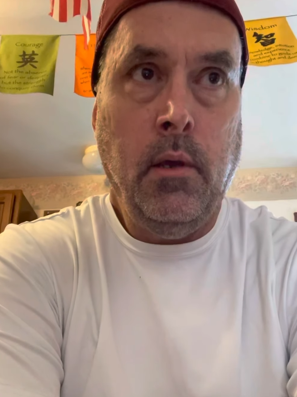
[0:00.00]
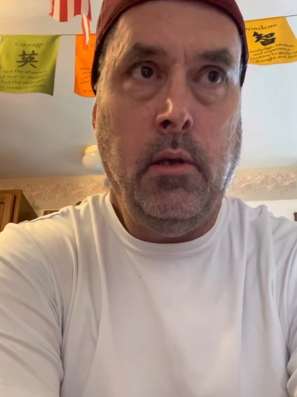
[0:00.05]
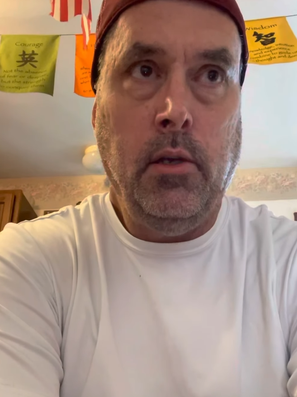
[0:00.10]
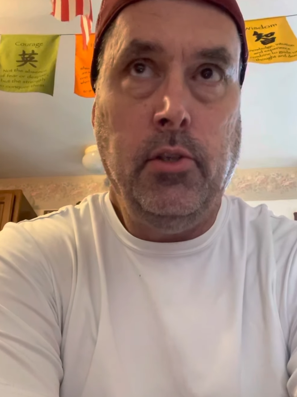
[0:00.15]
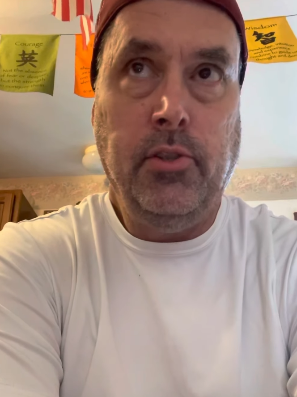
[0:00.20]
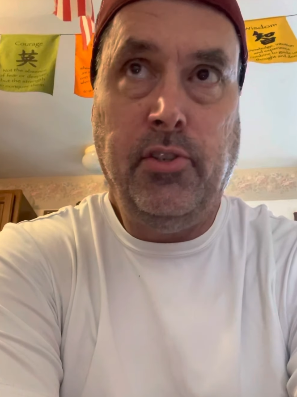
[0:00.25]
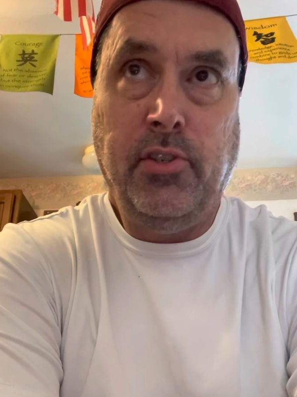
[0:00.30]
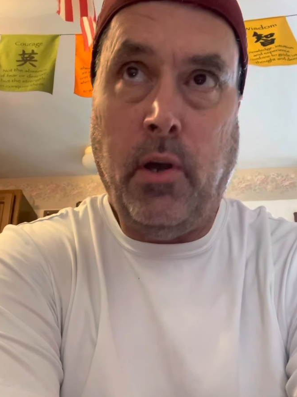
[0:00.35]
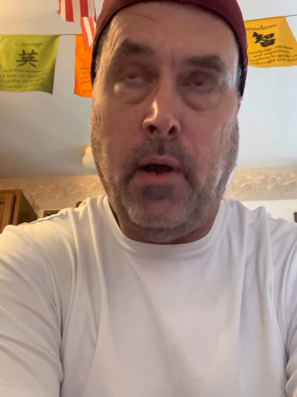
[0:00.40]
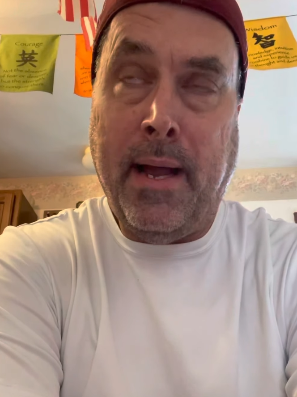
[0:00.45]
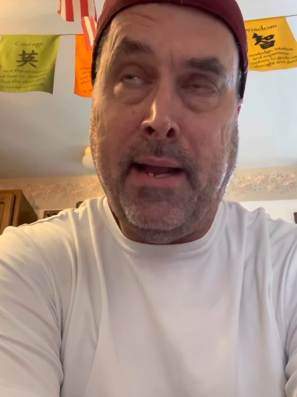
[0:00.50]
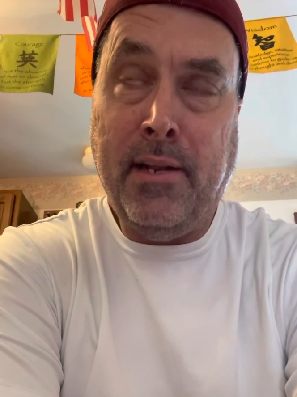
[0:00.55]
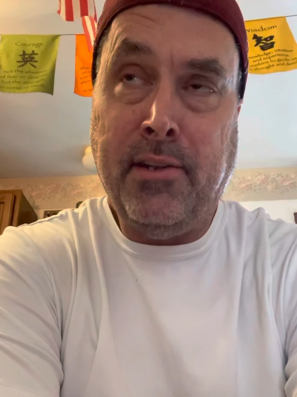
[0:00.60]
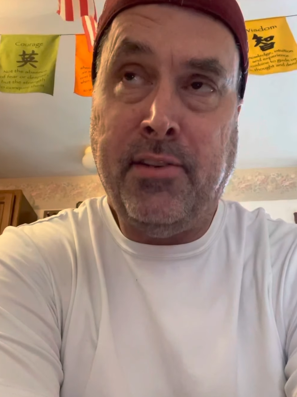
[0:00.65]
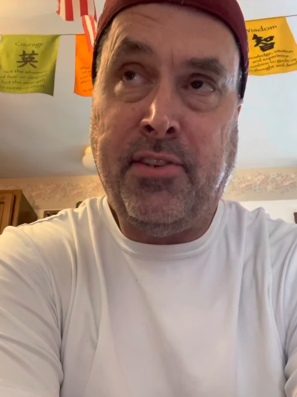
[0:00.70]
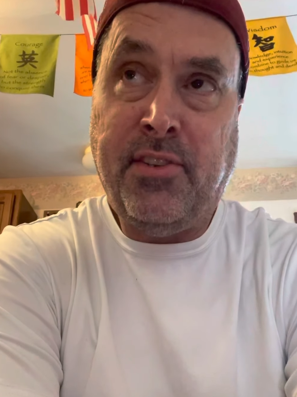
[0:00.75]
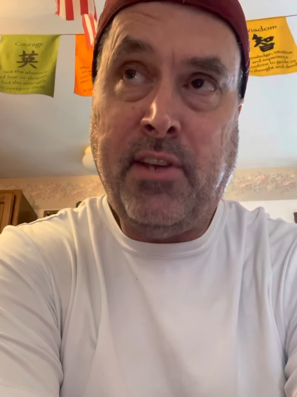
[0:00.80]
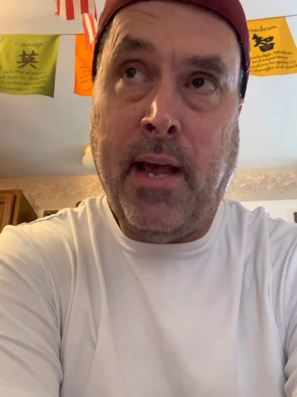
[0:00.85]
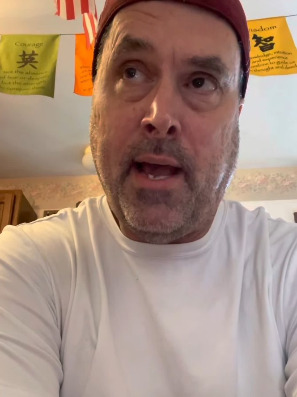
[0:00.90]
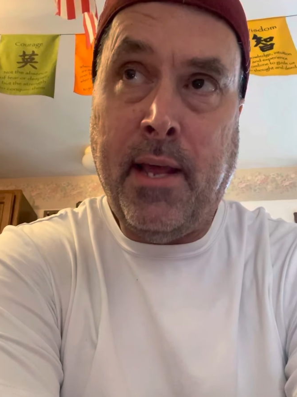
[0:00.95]
So I
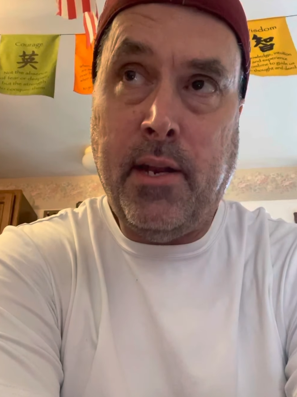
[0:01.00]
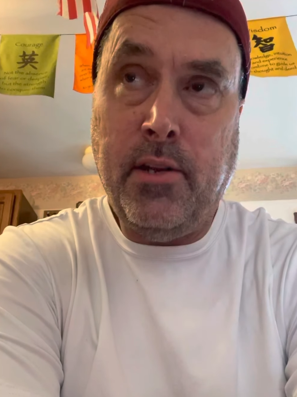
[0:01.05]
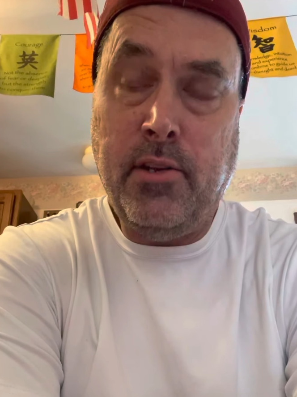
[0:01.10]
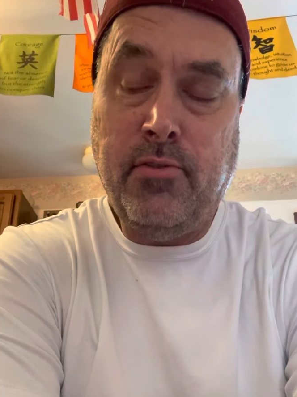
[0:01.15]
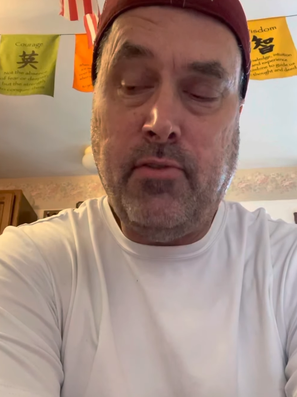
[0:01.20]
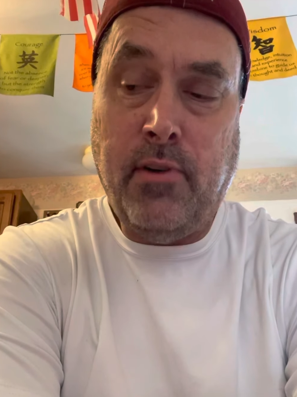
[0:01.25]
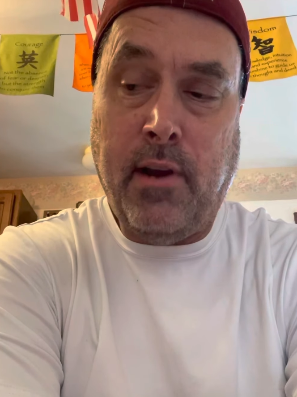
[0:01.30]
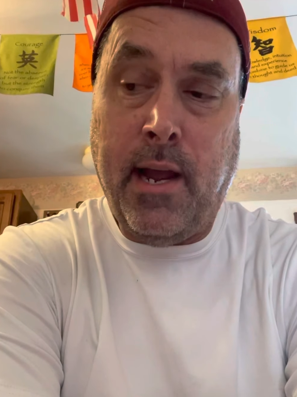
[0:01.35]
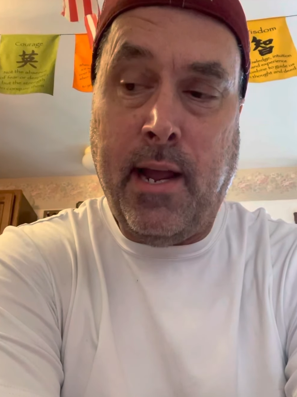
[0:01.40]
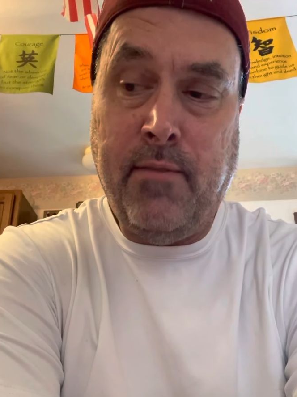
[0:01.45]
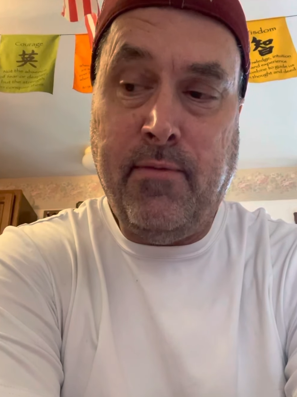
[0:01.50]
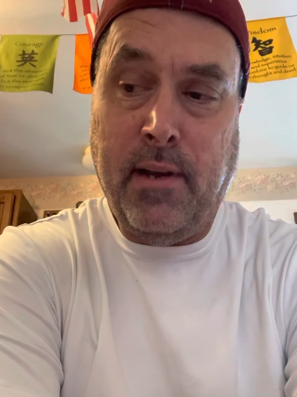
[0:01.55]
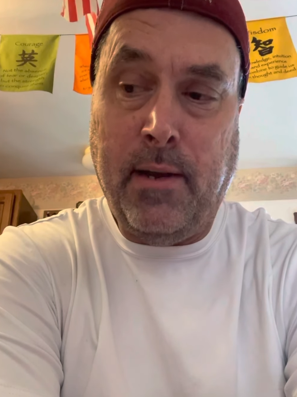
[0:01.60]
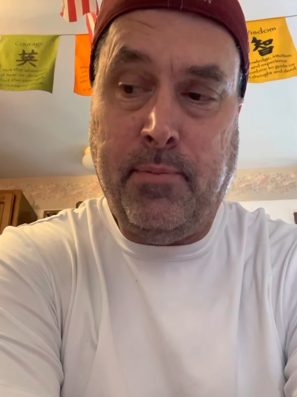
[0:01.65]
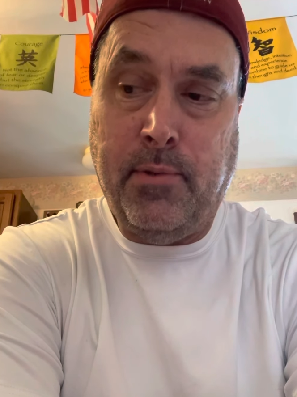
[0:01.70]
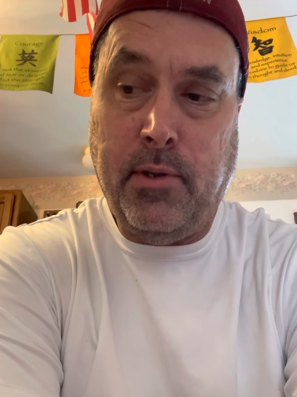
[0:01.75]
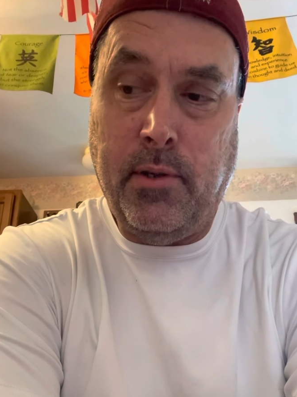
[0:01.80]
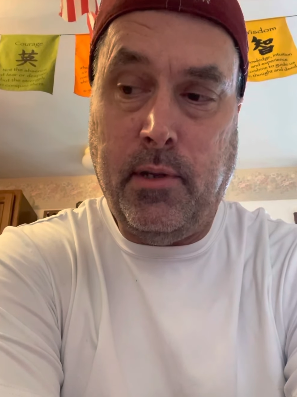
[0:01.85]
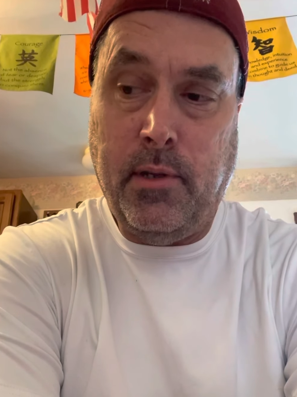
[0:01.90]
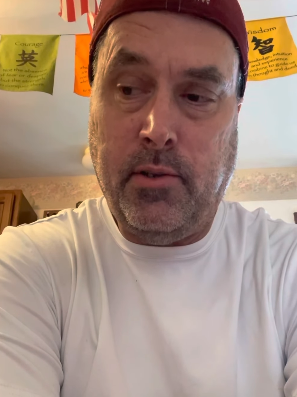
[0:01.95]
decided to drive
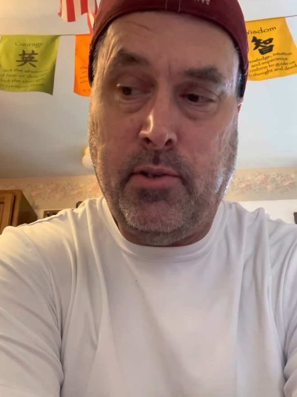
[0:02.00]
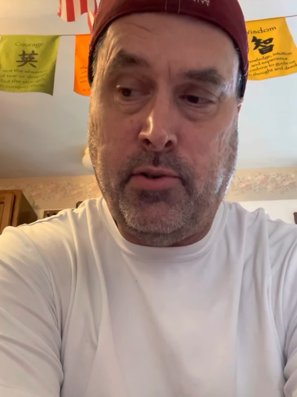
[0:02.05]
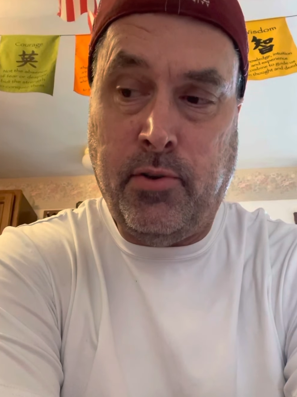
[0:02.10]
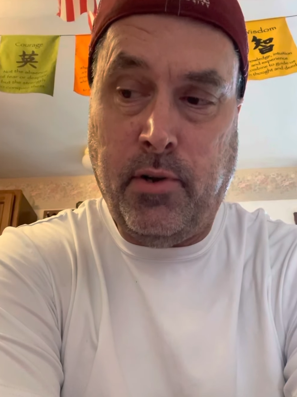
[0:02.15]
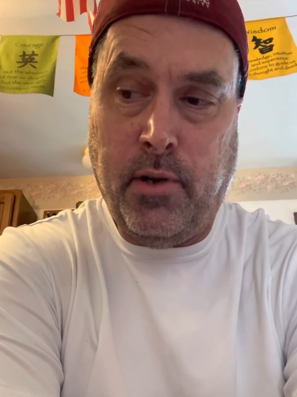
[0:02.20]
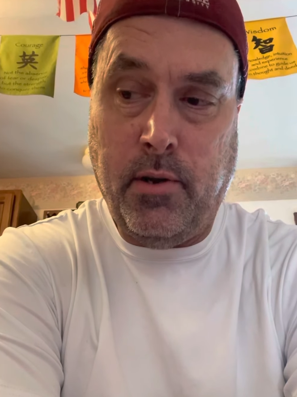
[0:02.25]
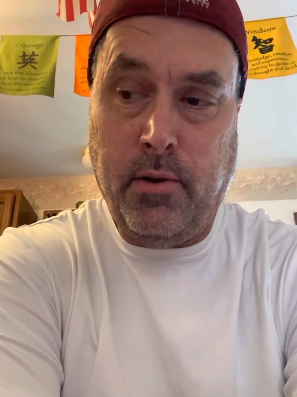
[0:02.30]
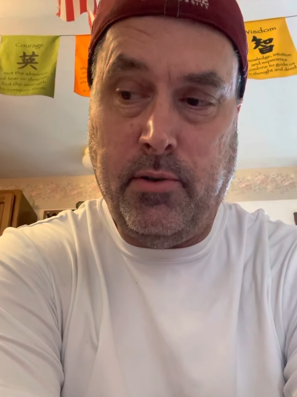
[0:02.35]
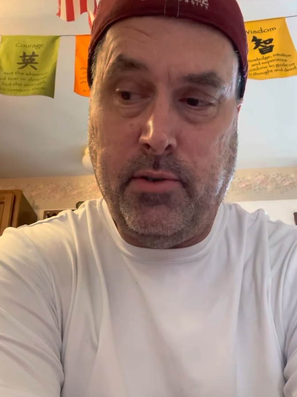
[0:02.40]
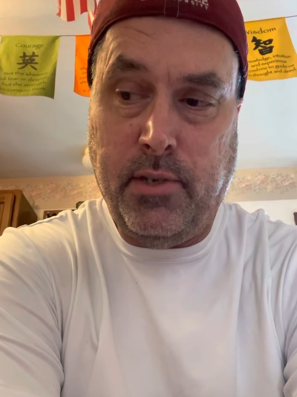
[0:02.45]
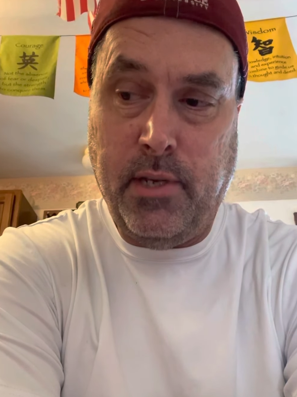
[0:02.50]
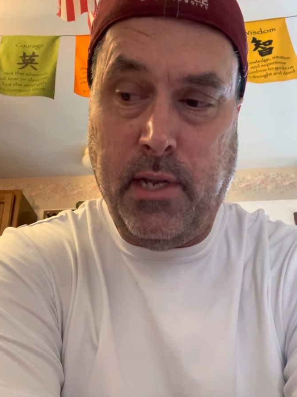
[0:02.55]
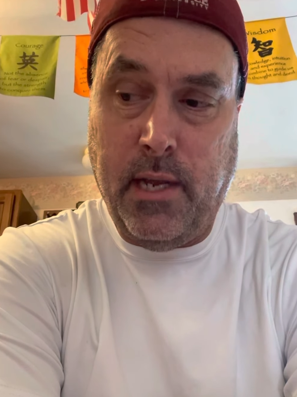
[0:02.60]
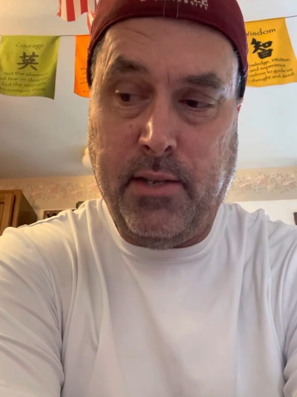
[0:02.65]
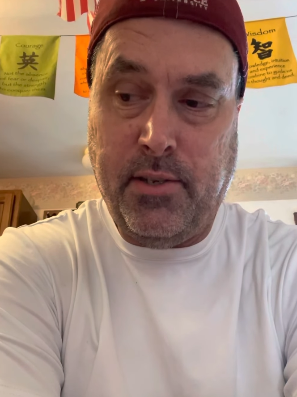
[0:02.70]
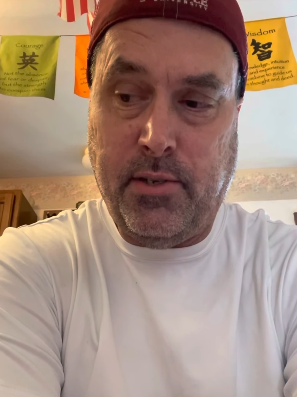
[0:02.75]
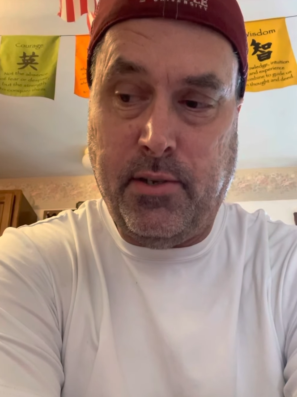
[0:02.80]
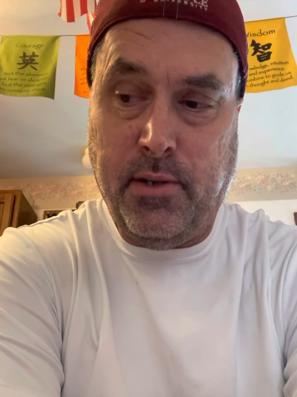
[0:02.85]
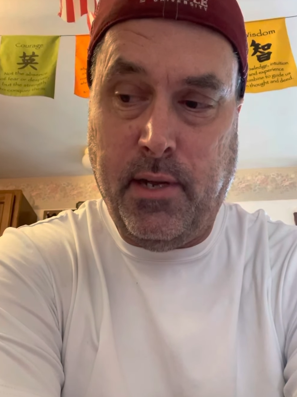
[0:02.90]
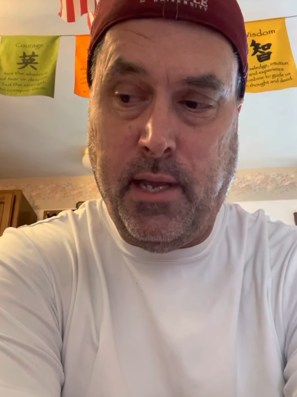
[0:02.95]
up to Troegs
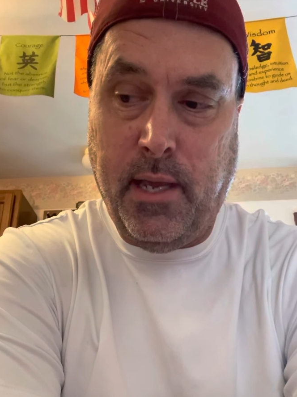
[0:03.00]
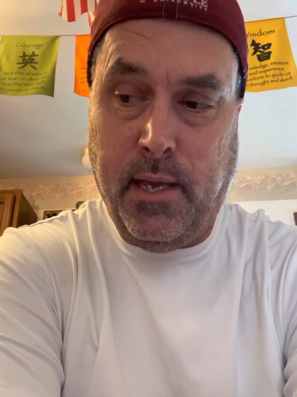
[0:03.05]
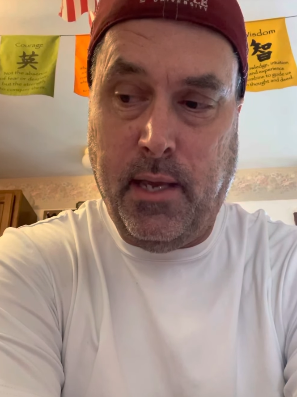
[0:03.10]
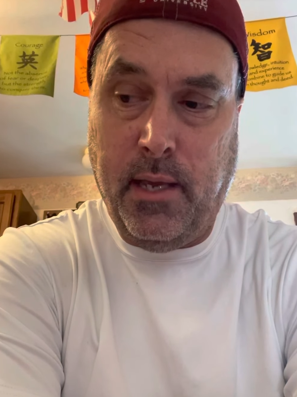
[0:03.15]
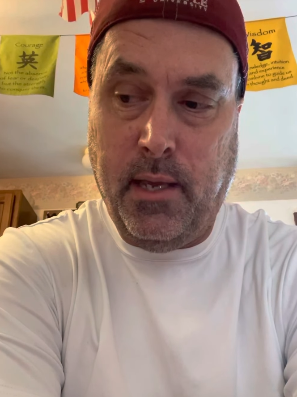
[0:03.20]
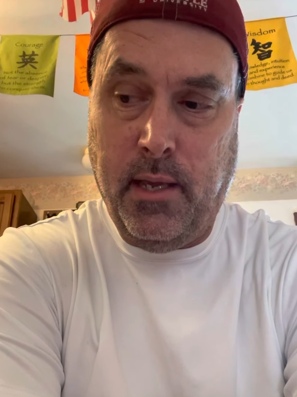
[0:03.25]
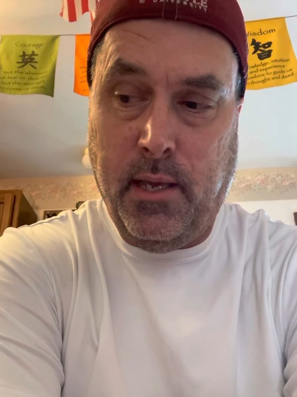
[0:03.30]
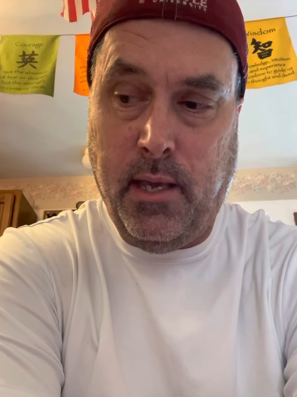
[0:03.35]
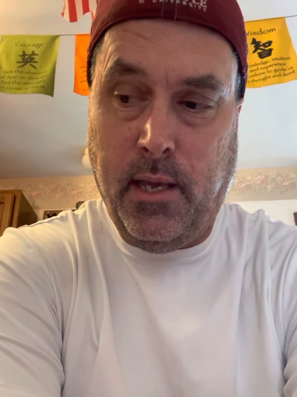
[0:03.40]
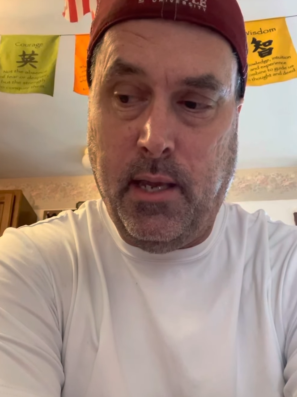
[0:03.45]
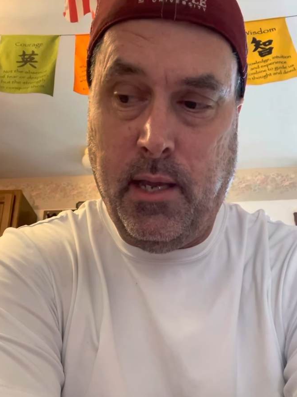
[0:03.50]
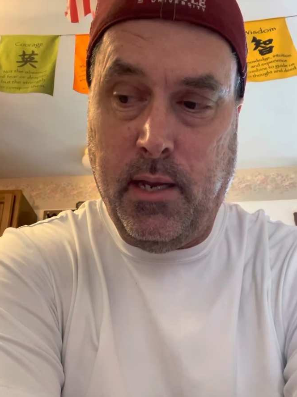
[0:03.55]
yesterday,